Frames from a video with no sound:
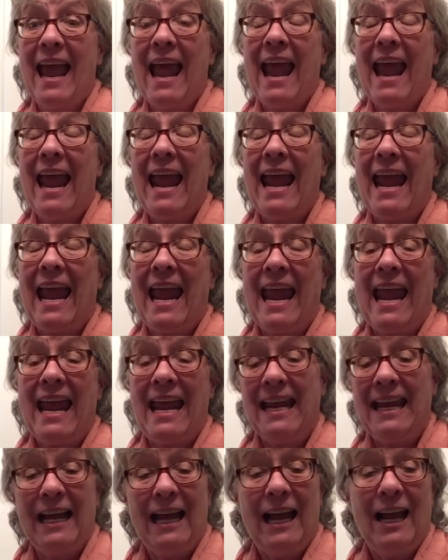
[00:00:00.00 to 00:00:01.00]

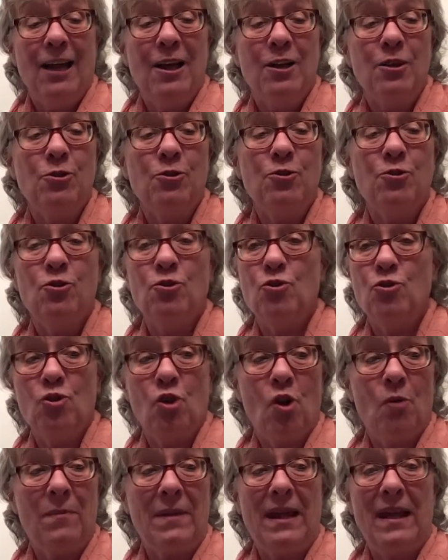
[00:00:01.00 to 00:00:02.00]
a
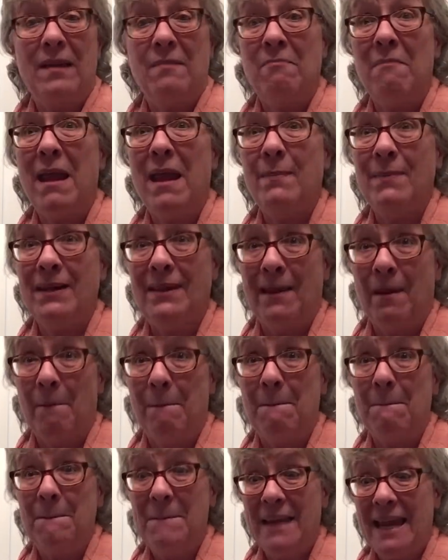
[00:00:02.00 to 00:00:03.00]
snowman, maybe the
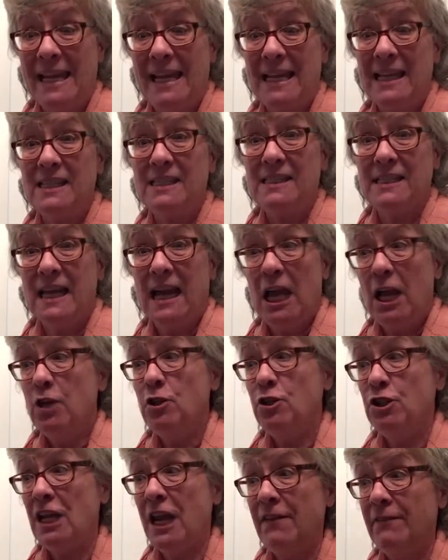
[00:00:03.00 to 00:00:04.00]
biggest
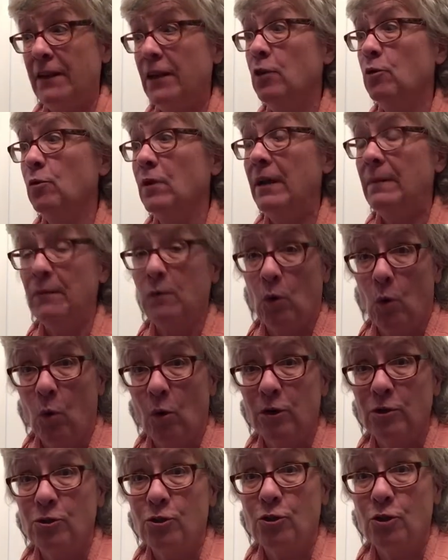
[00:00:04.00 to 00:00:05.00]
shaving cream
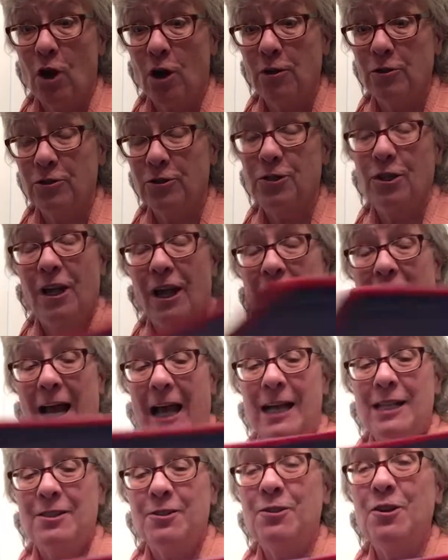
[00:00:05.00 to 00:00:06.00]
cornstarch
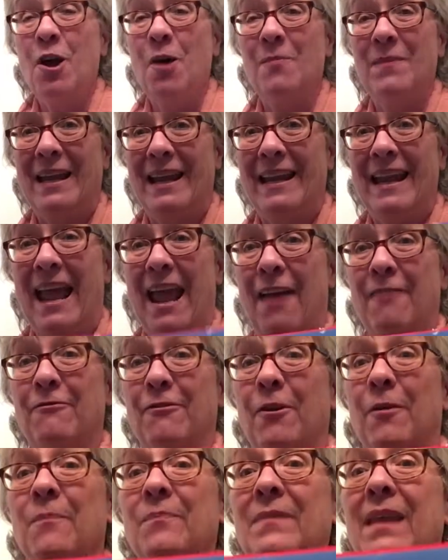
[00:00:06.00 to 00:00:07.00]
snowman
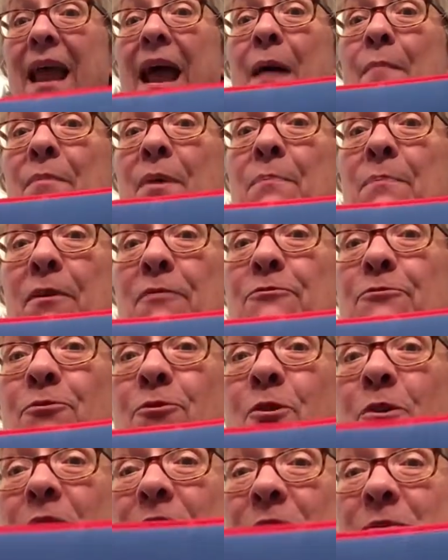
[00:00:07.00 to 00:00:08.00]
ever. But
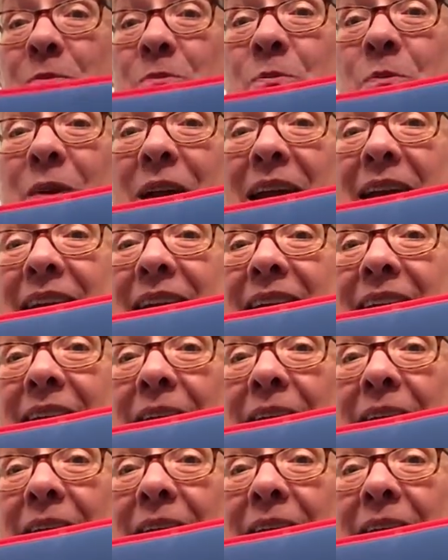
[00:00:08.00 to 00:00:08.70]
before we